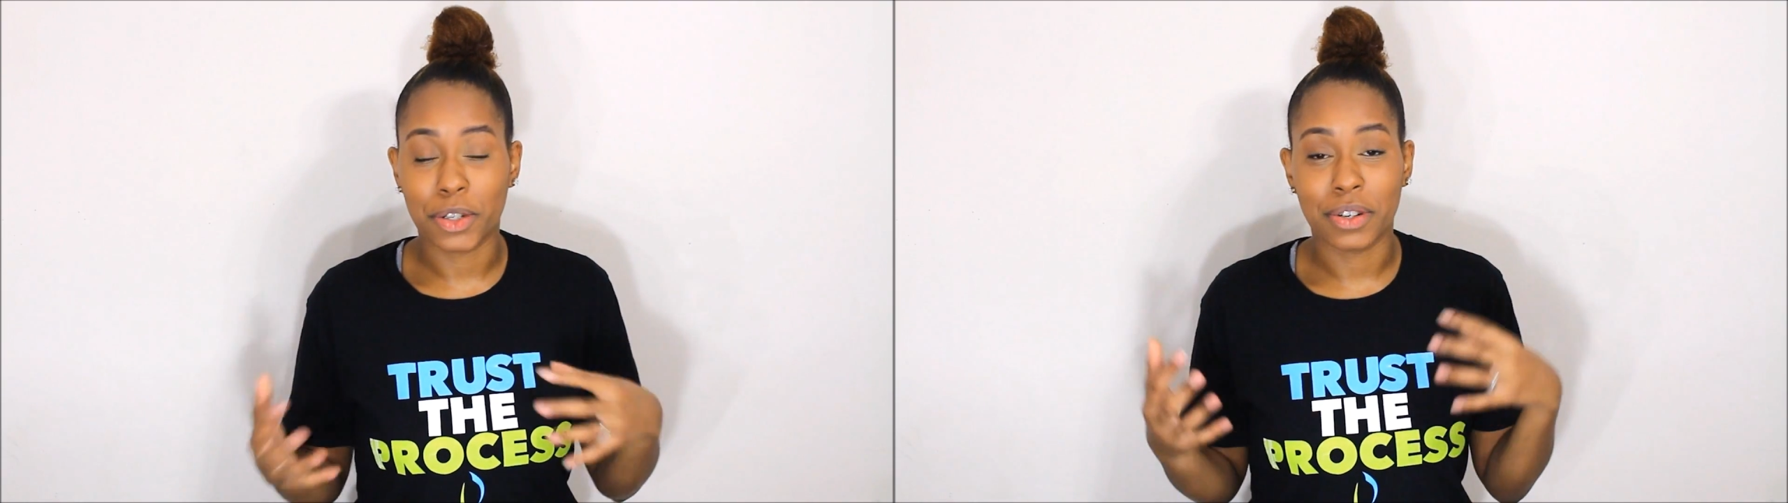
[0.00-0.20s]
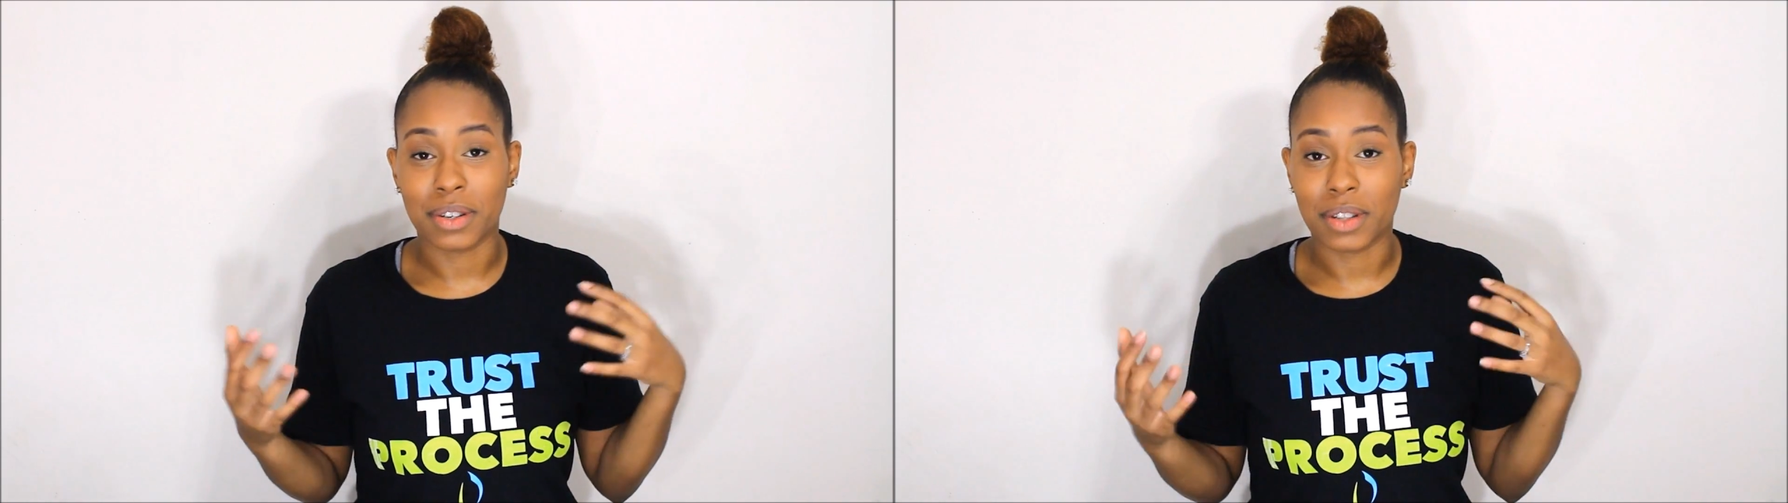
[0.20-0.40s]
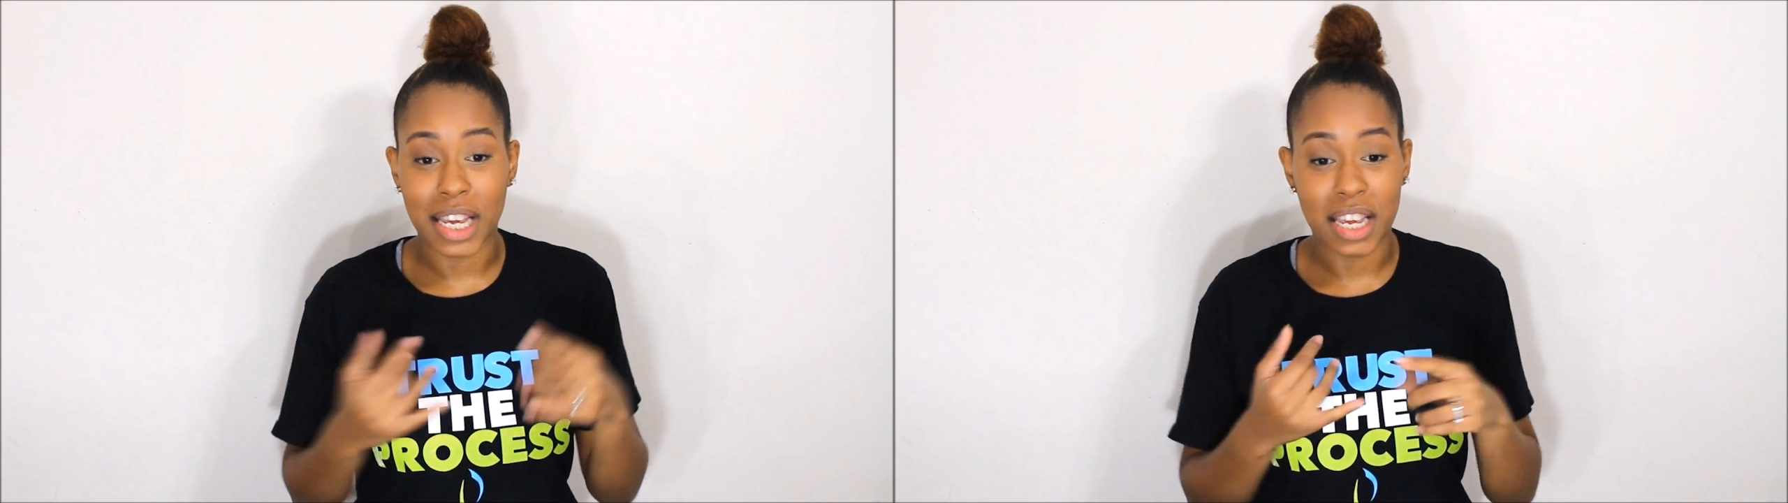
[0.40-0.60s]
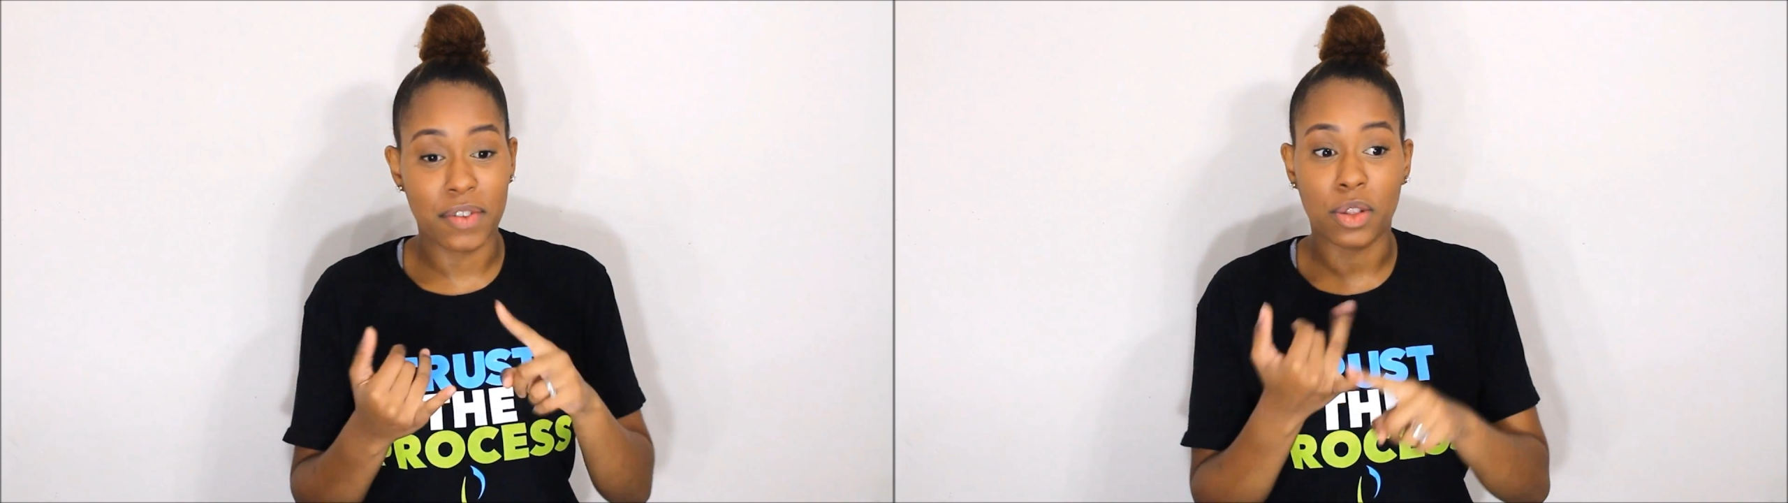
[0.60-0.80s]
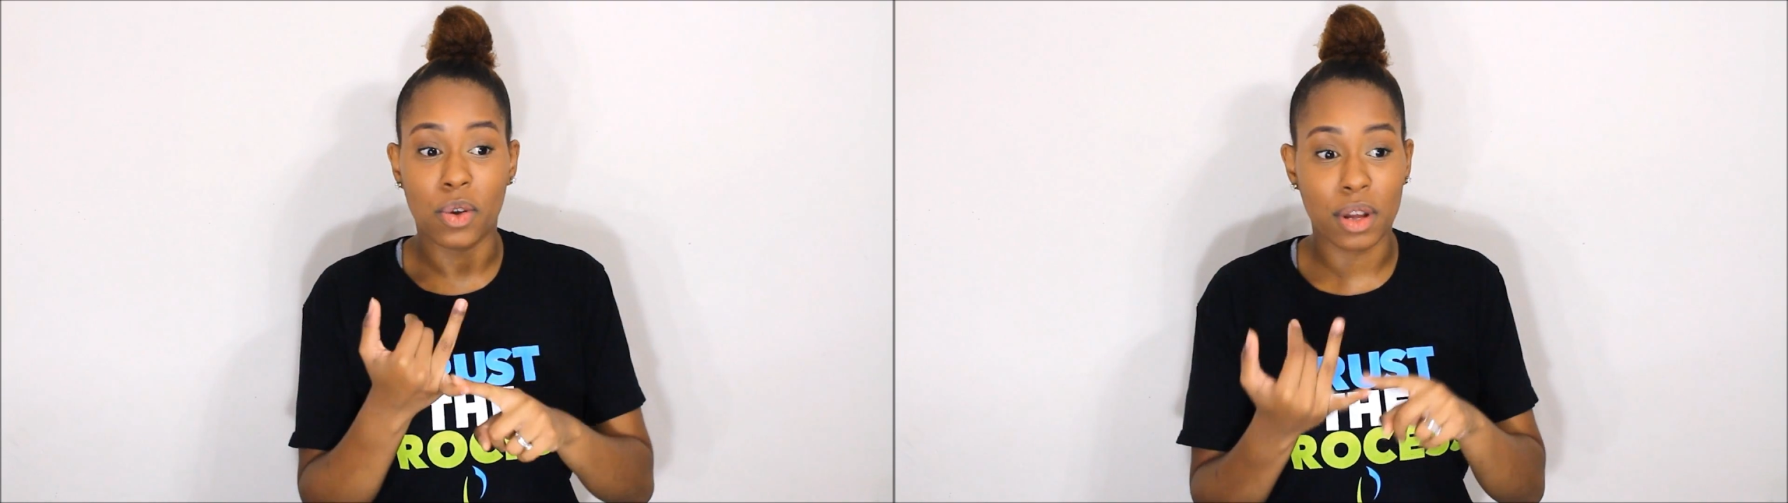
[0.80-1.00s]
or
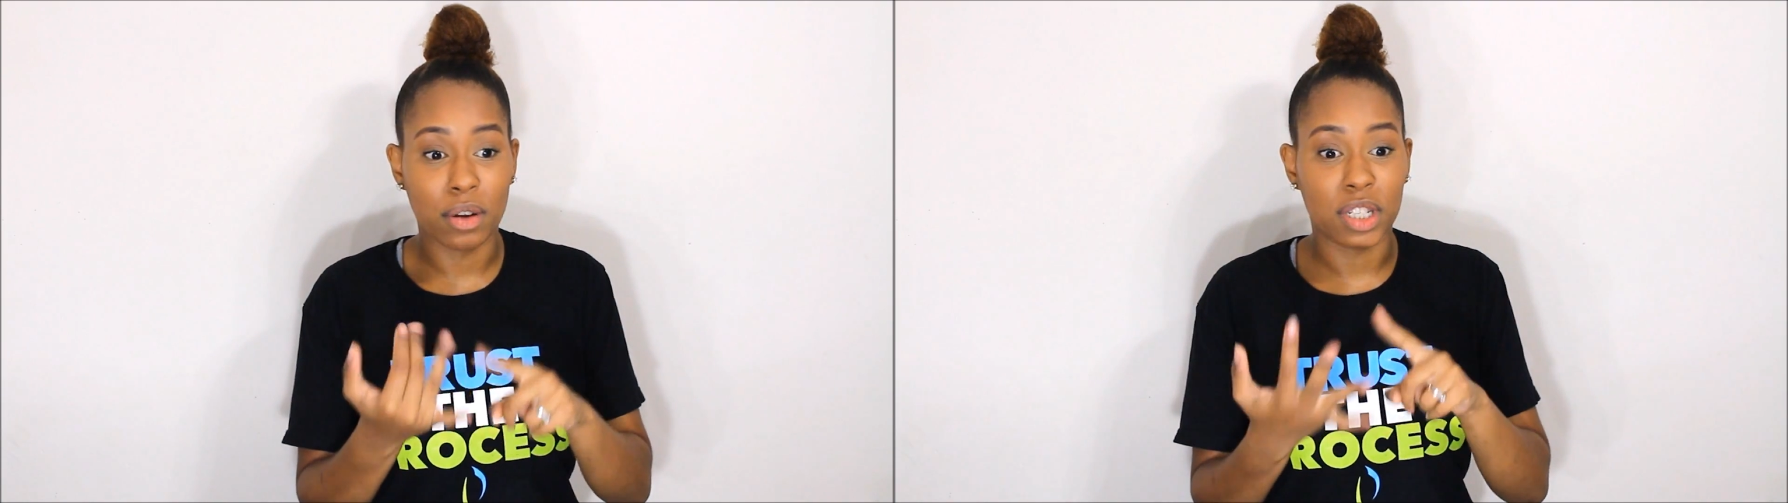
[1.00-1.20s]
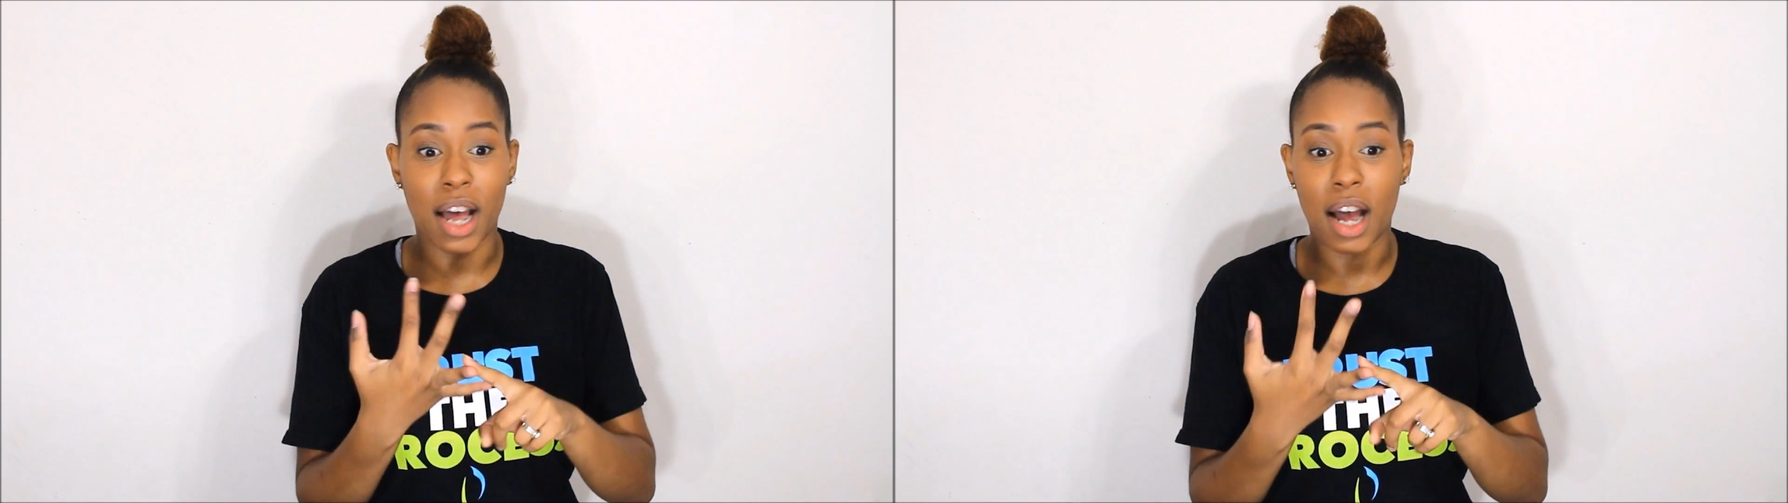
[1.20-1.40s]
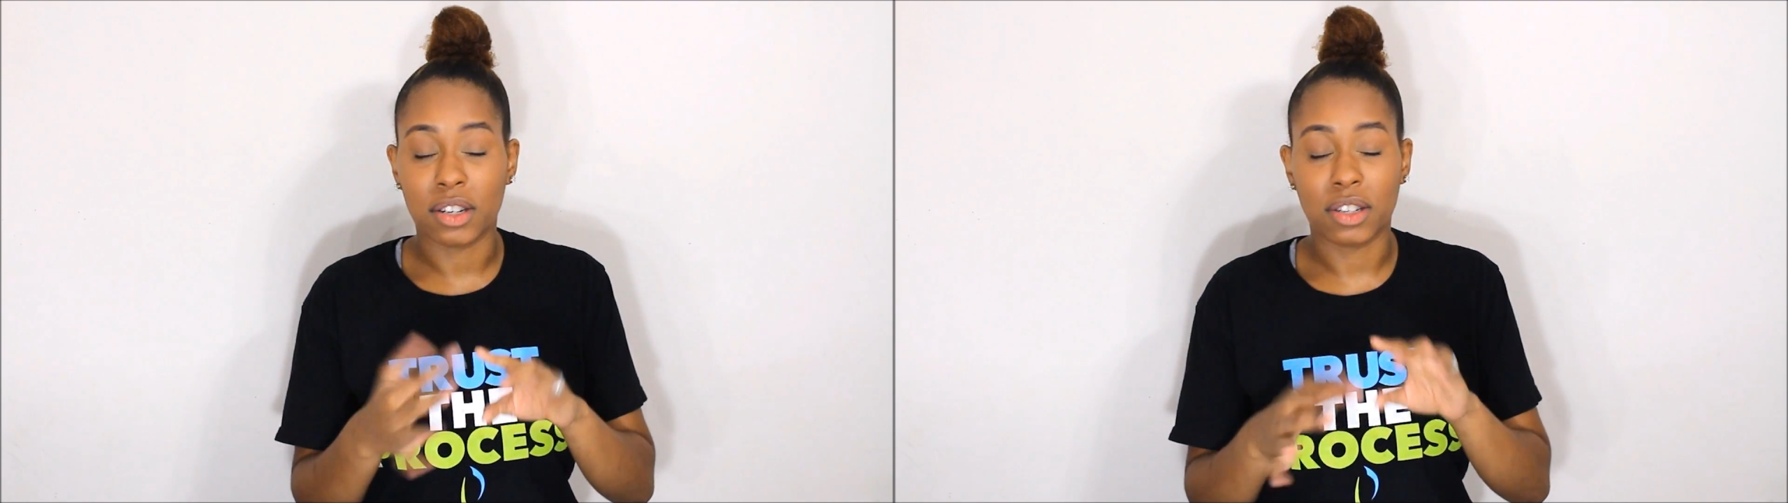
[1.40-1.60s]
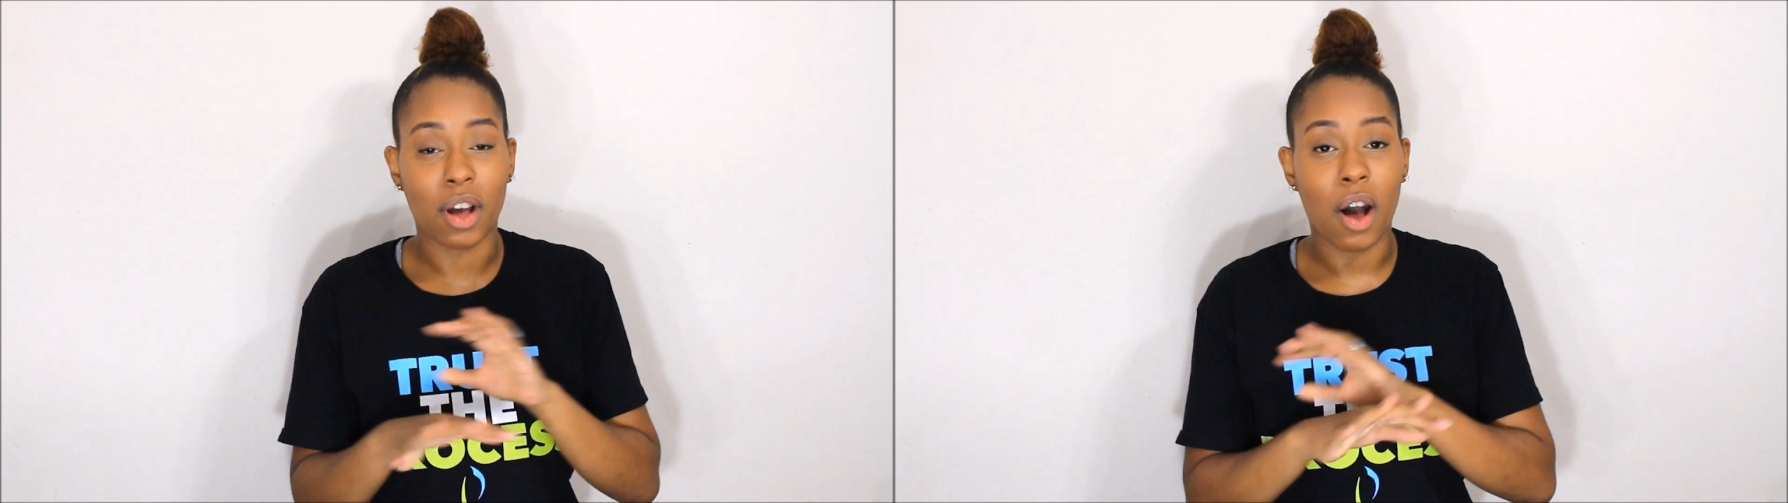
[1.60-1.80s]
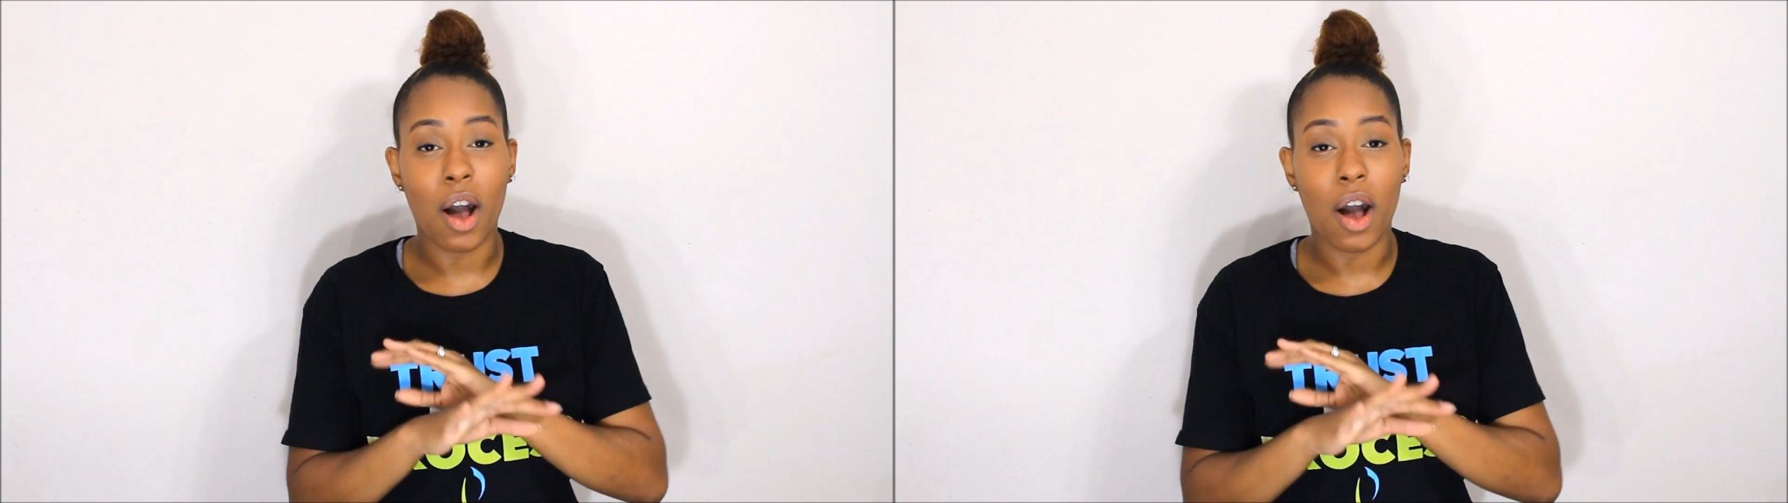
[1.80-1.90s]
even lawyers, doctors,